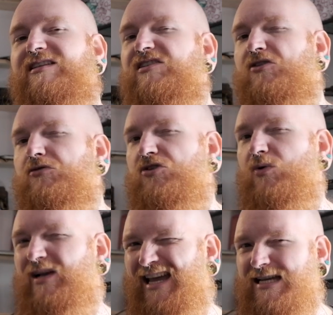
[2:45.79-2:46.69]
is also
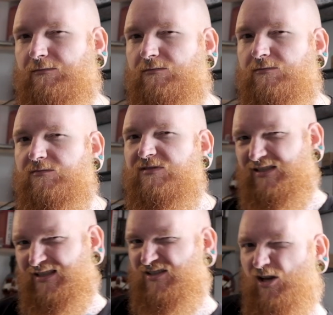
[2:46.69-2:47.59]
a game.
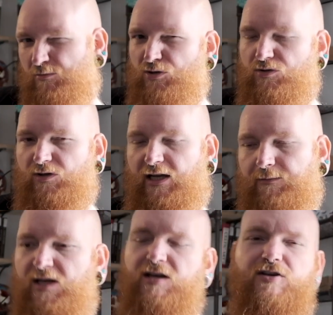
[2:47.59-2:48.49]
It's a computer game.
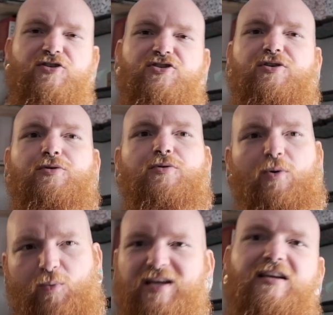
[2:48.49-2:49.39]
So
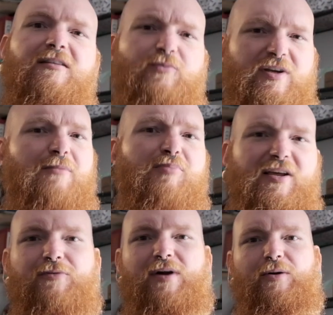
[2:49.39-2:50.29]
we can play
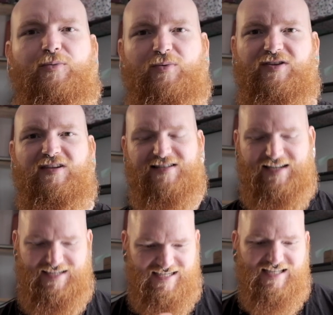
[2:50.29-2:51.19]
around with this
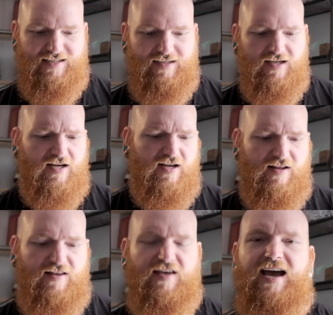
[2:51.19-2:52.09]
idea
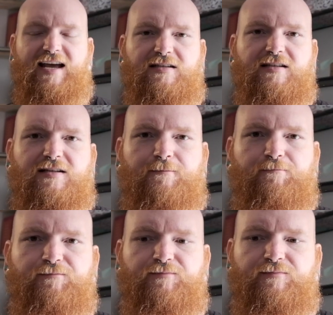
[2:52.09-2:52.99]
that
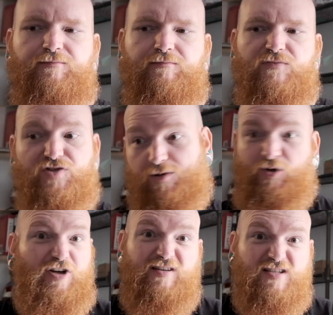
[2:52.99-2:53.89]
someone
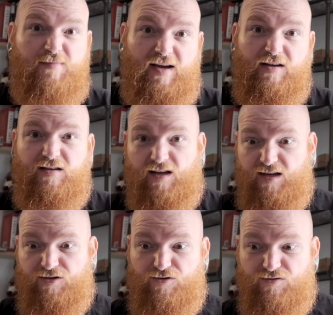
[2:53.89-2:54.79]
got inspired
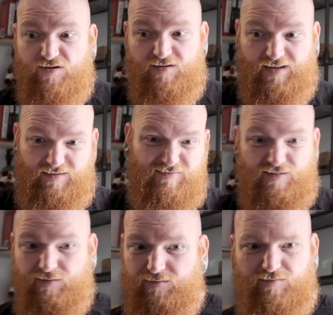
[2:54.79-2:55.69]
and used like
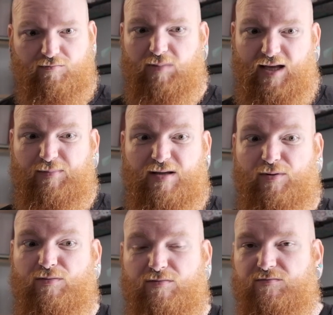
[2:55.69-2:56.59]
black
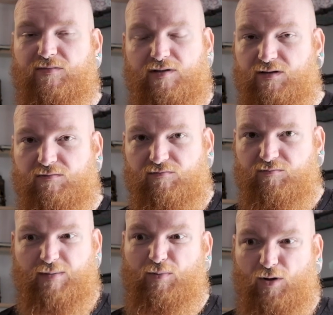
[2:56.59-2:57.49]
people,
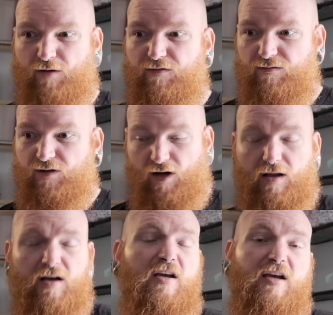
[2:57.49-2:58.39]
people of
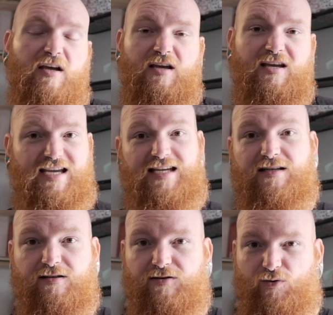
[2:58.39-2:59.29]
color
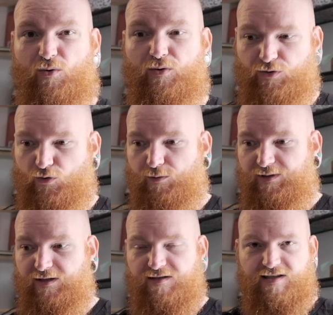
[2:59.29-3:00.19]
in Northern
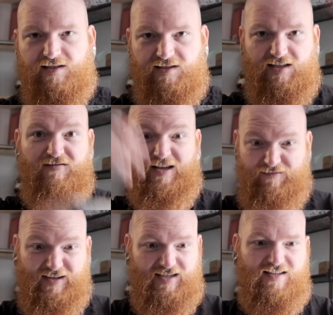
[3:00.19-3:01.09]
European settings, in like Viking